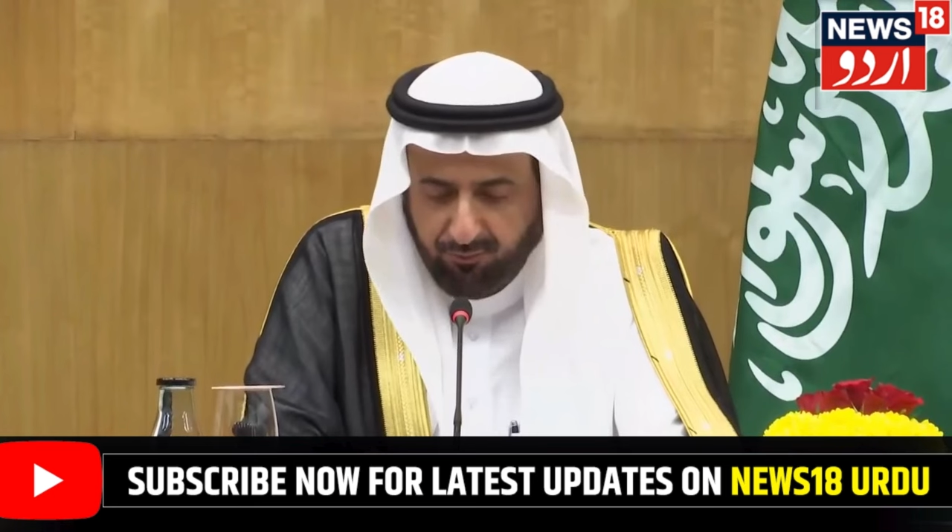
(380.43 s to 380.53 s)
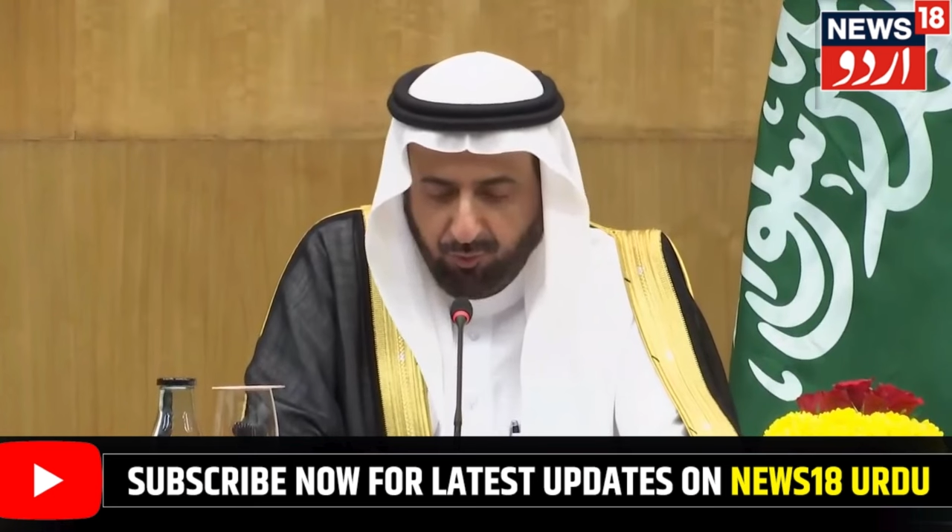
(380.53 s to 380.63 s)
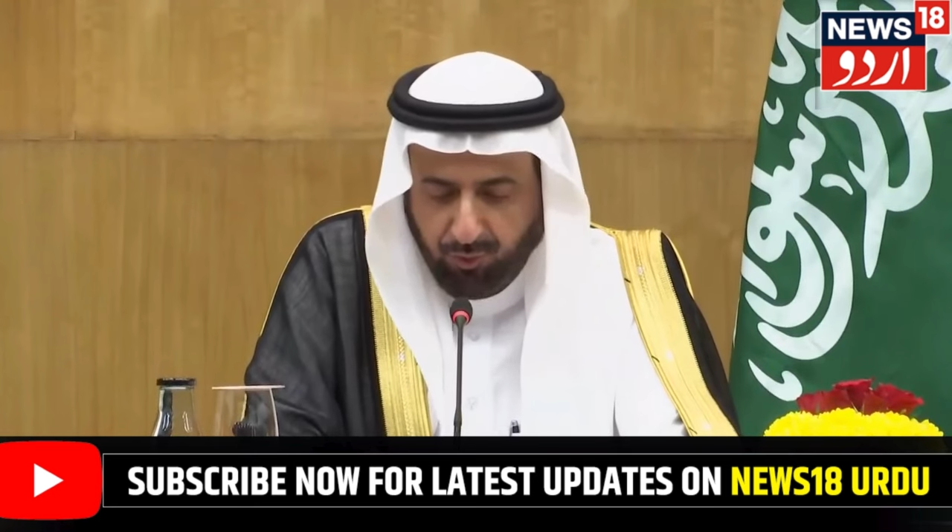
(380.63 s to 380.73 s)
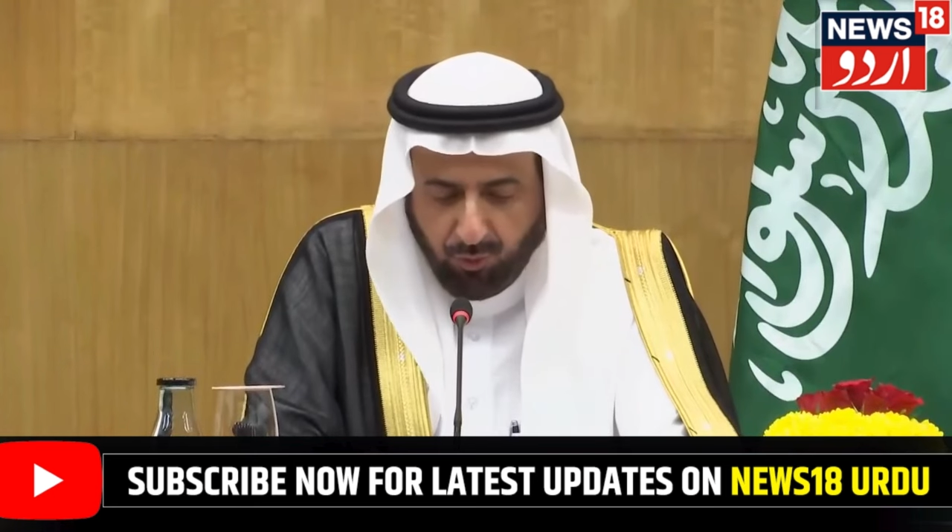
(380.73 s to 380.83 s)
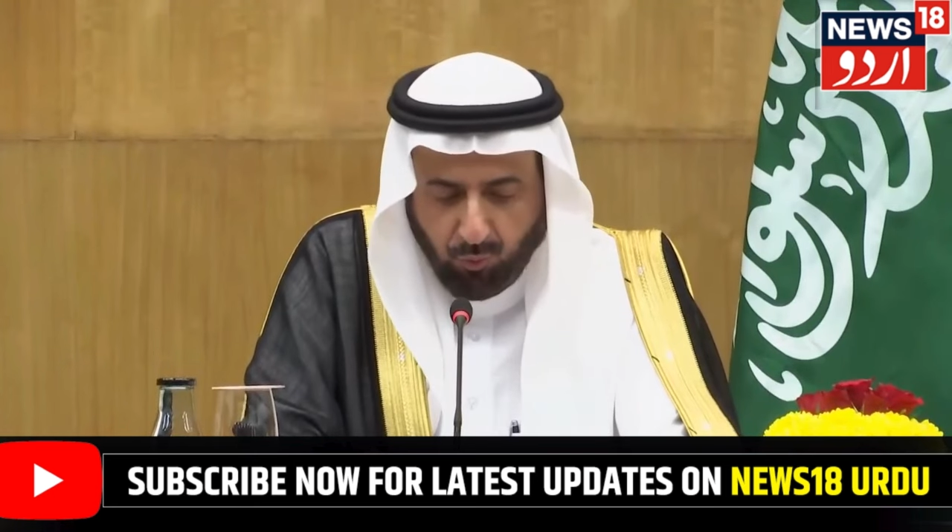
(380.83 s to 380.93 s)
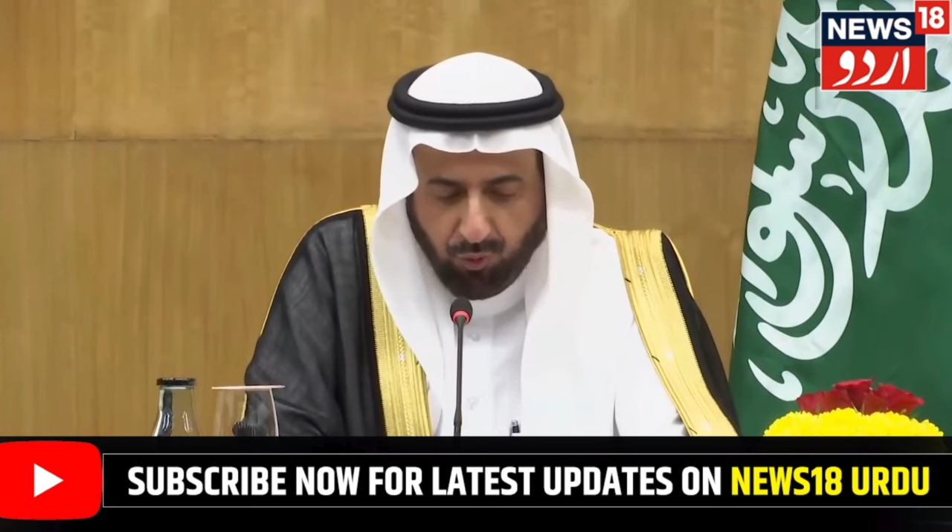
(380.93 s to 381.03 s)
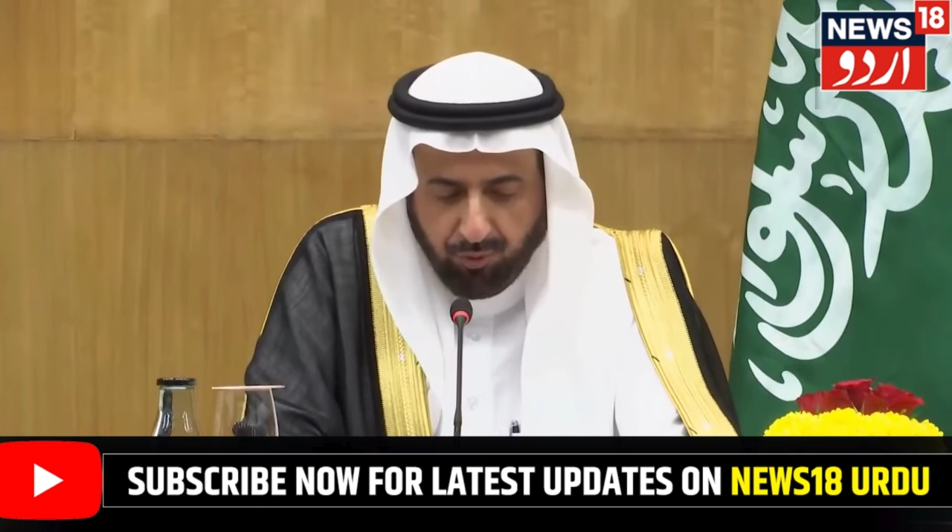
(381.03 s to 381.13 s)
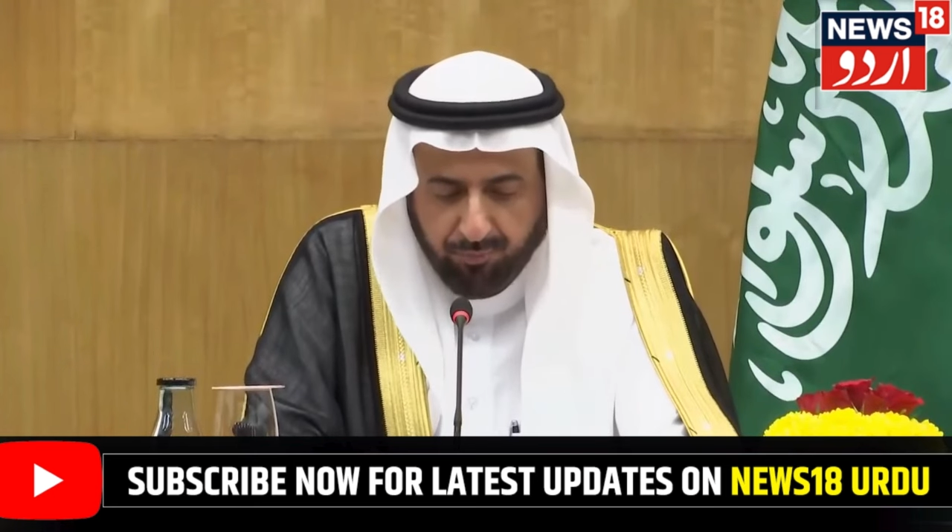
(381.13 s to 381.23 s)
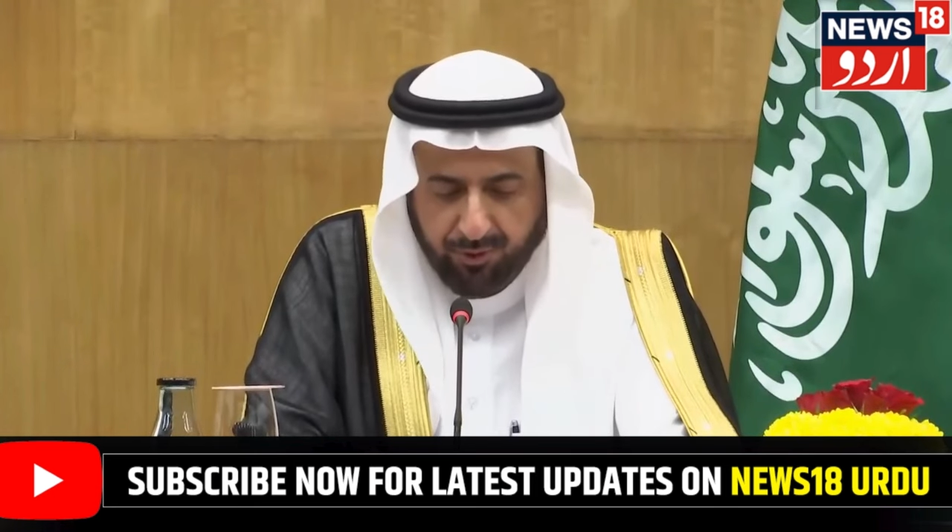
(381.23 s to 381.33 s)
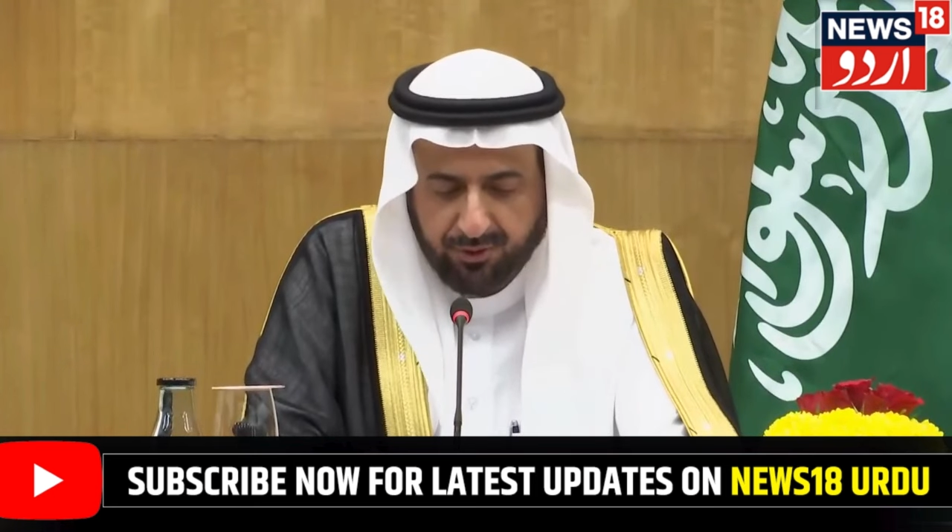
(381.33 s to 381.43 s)
for the
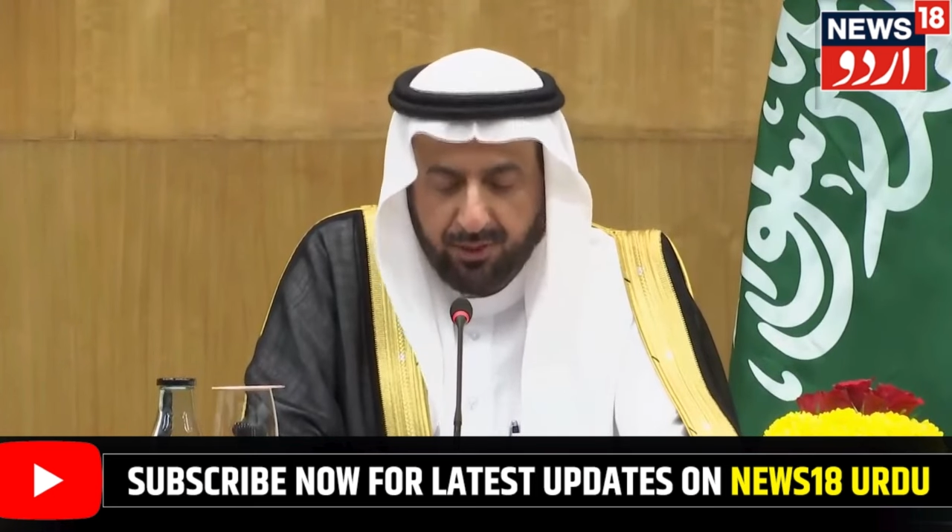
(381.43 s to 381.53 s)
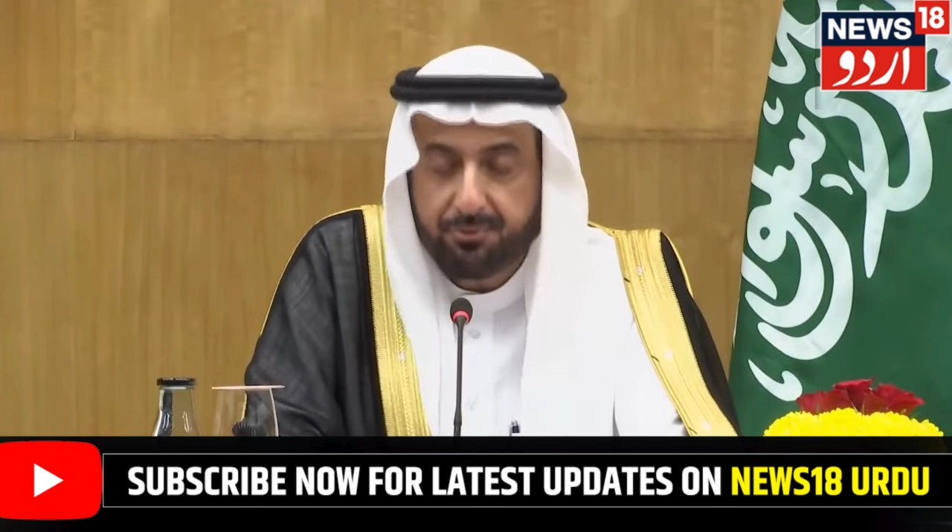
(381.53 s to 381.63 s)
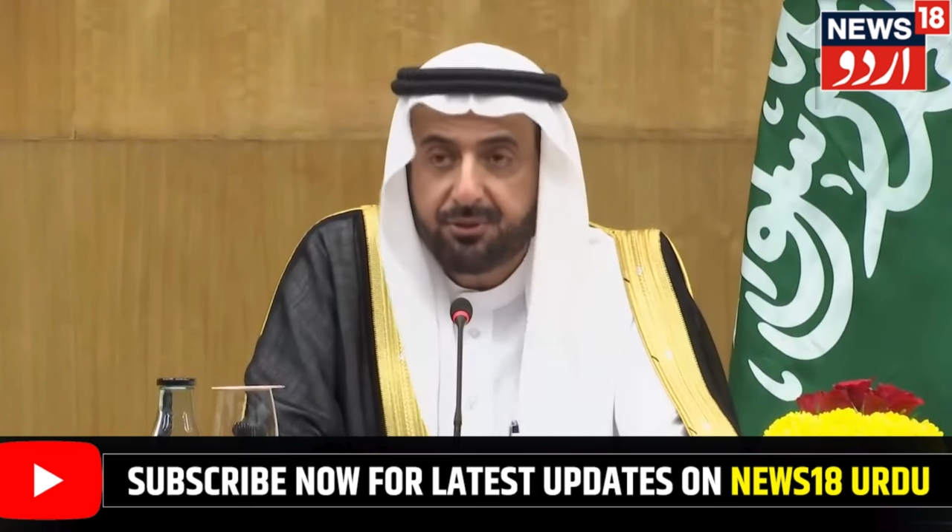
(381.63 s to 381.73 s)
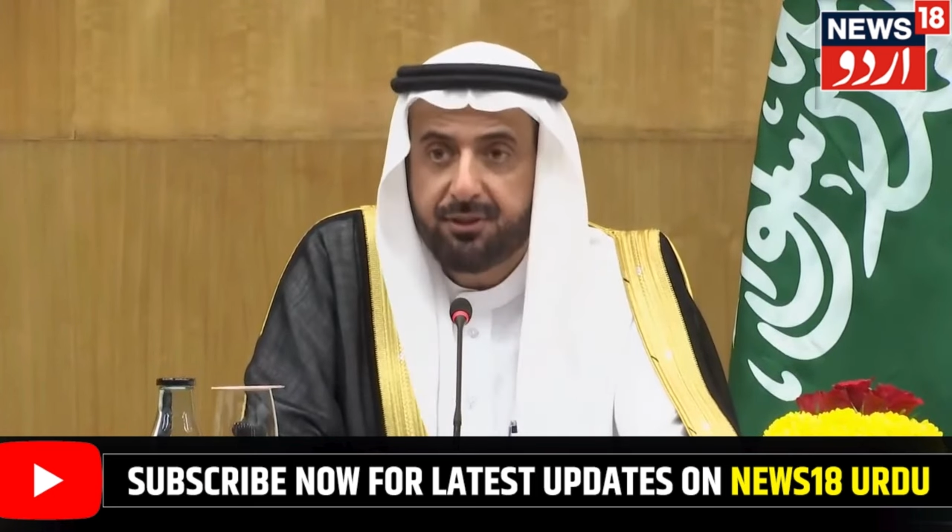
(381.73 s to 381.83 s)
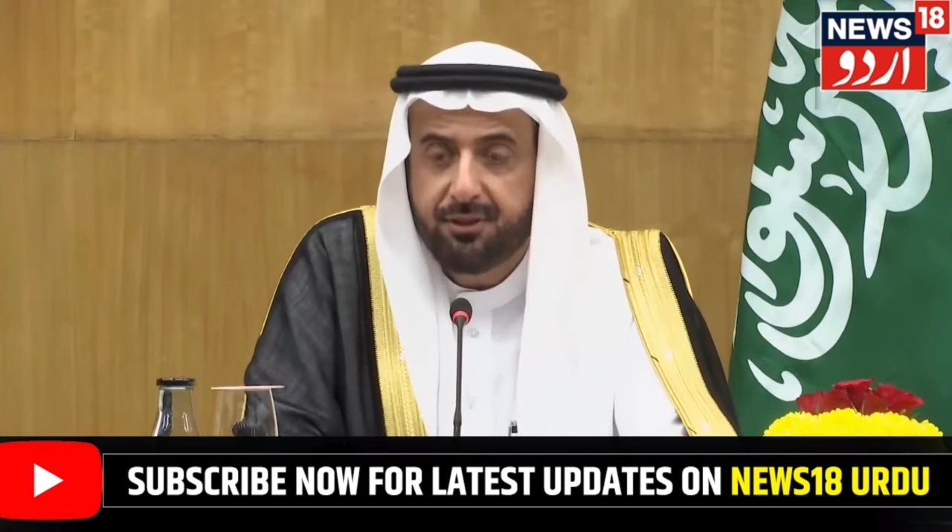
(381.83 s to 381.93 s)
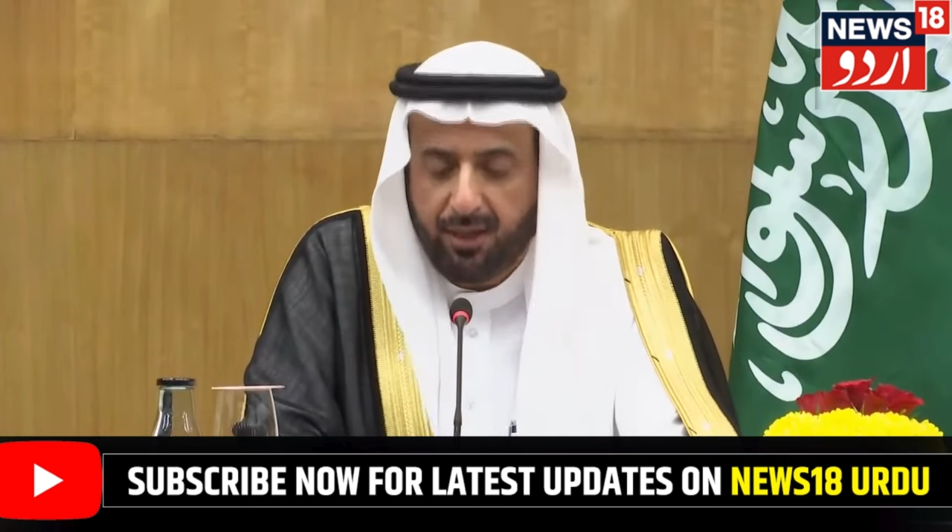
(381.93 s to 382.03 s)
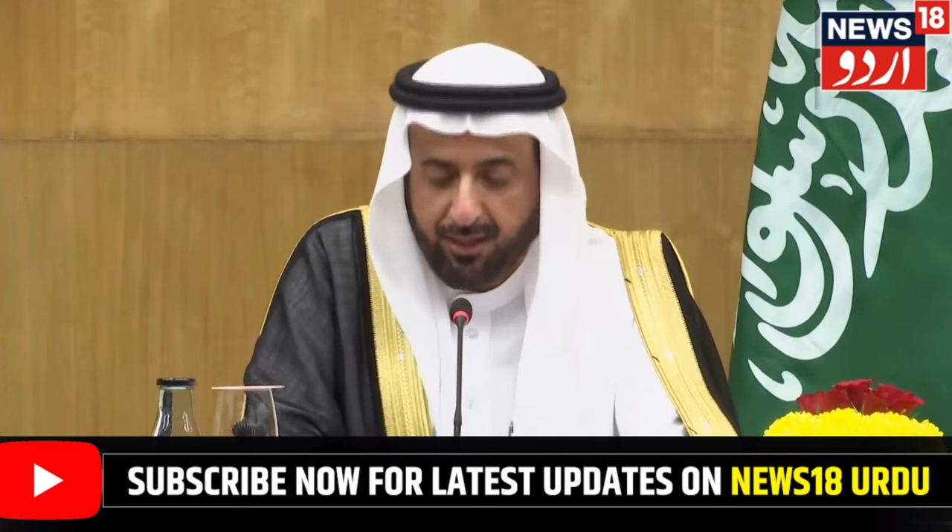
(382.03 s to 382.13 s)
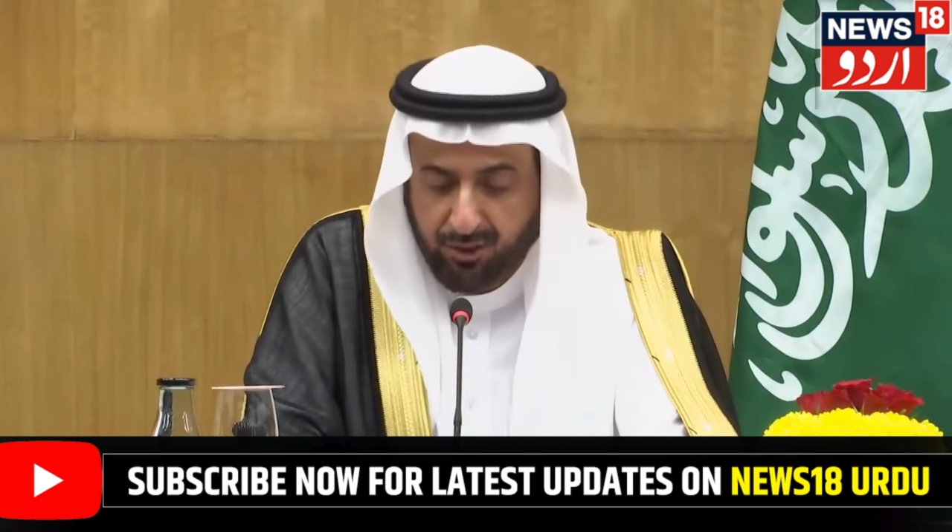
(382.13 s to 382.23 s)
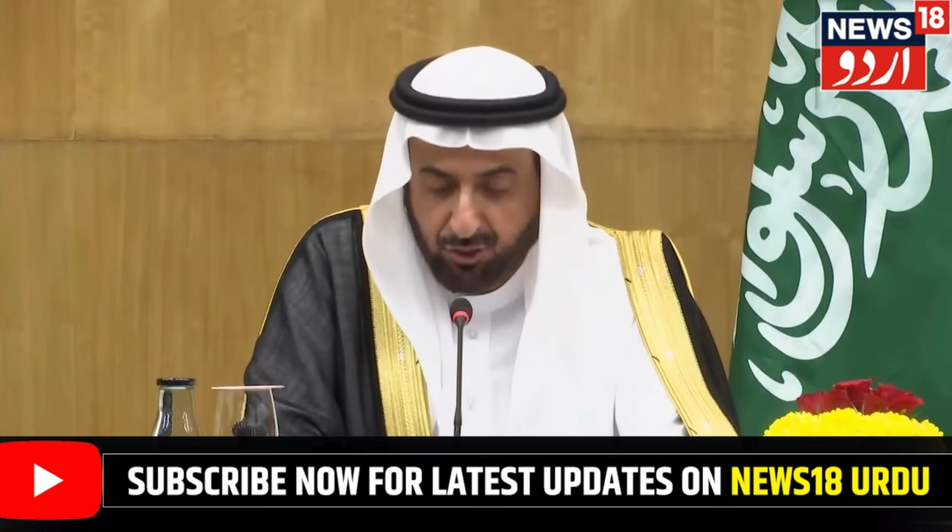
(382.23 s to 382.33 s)
warm reception and